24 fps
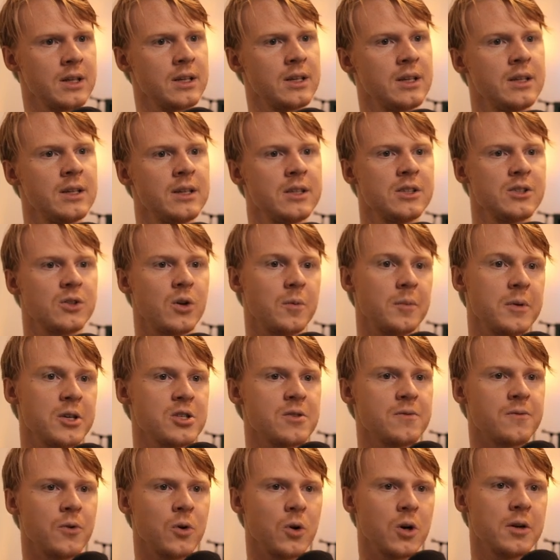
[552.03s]
So on mission
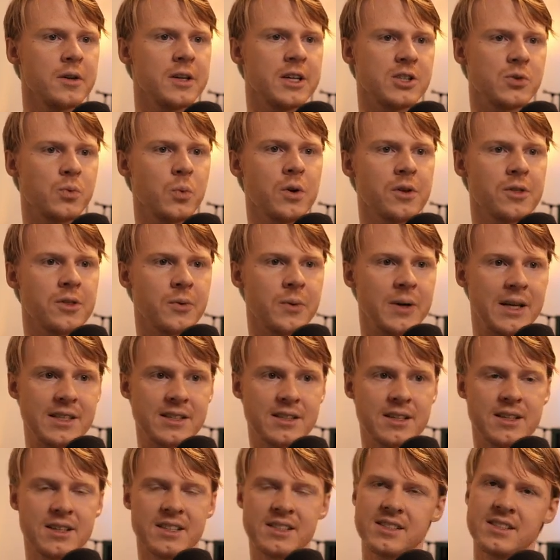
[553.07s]
4, it's worth the
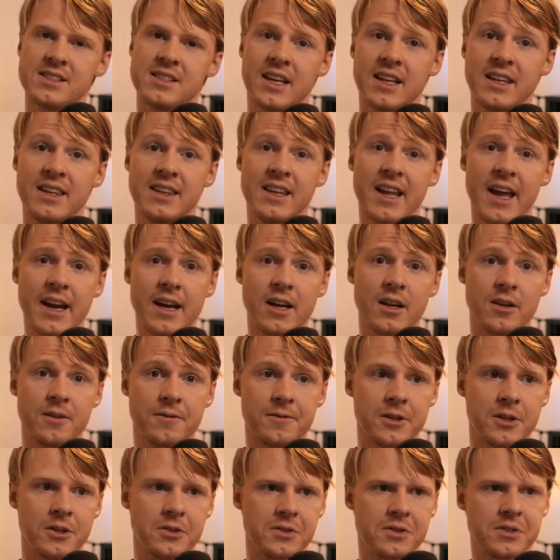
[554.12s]
risk. This is a negative
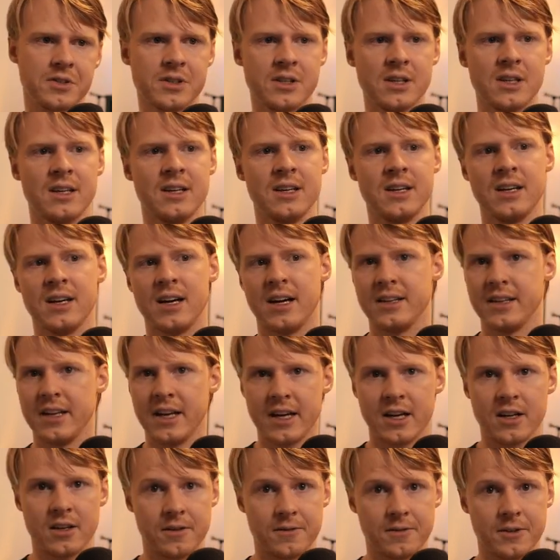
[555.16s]
use. A
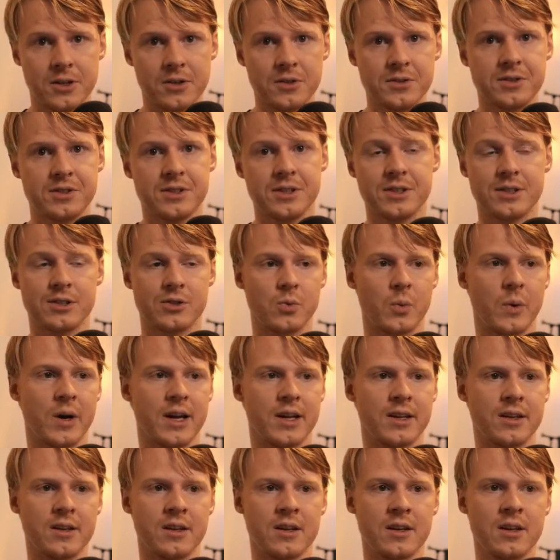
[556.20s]
negative use is
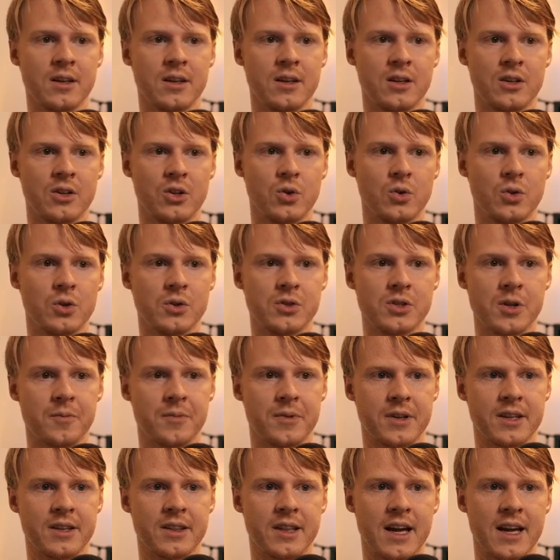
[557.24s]
when you do
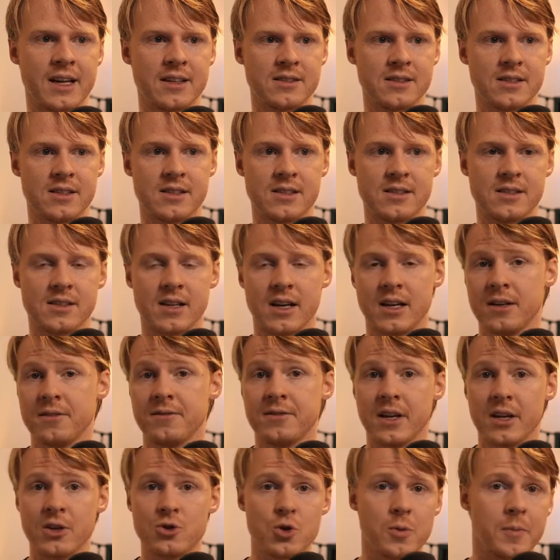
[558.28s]
something that is kind of
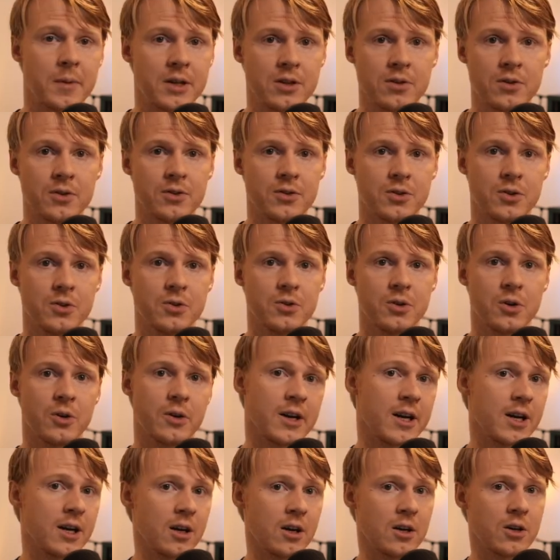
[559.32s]
detrimental to your
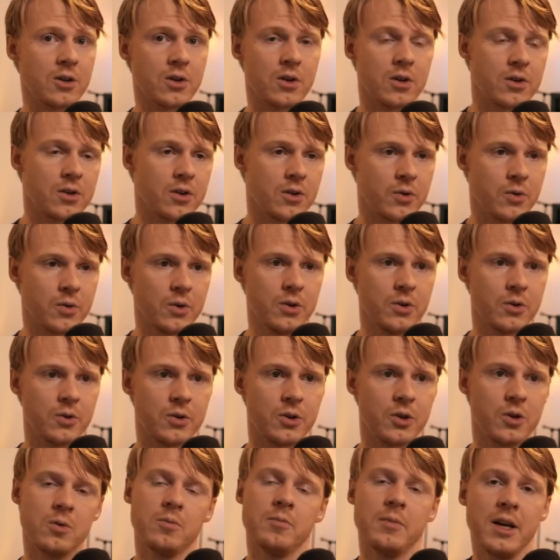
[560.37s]
character or the crew.
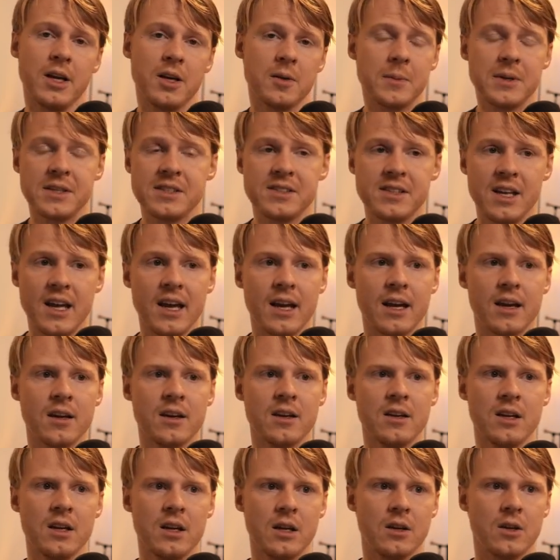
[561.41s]
You make a mistake.
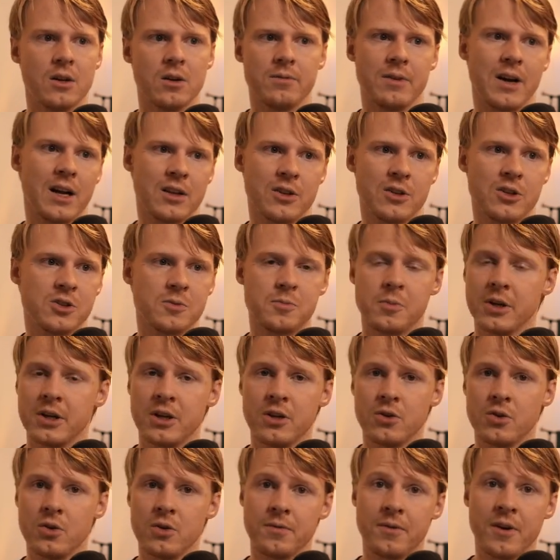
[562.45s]
Your values bring you
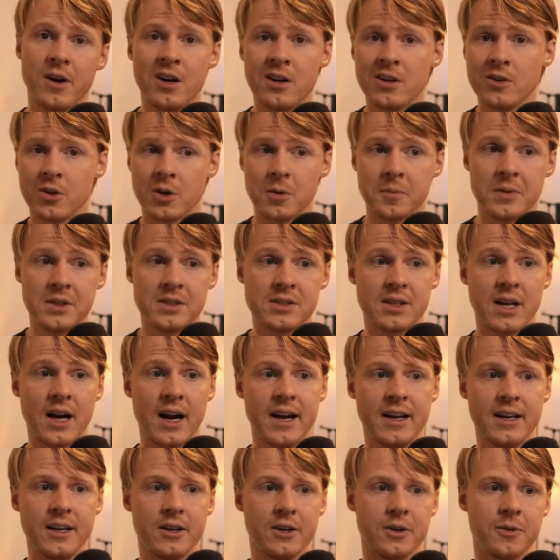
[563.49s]
too far or
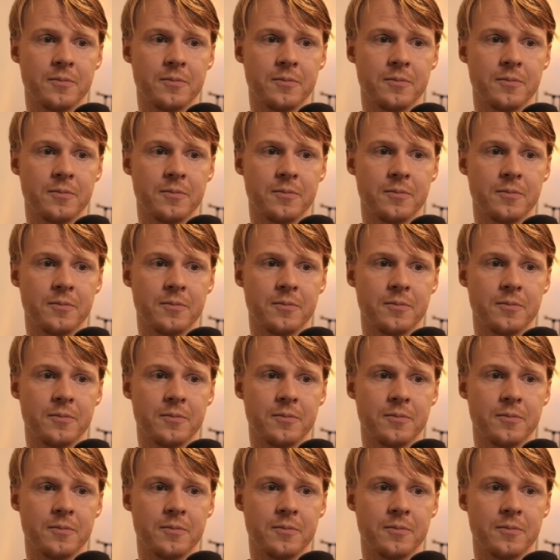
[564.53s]
misguide you.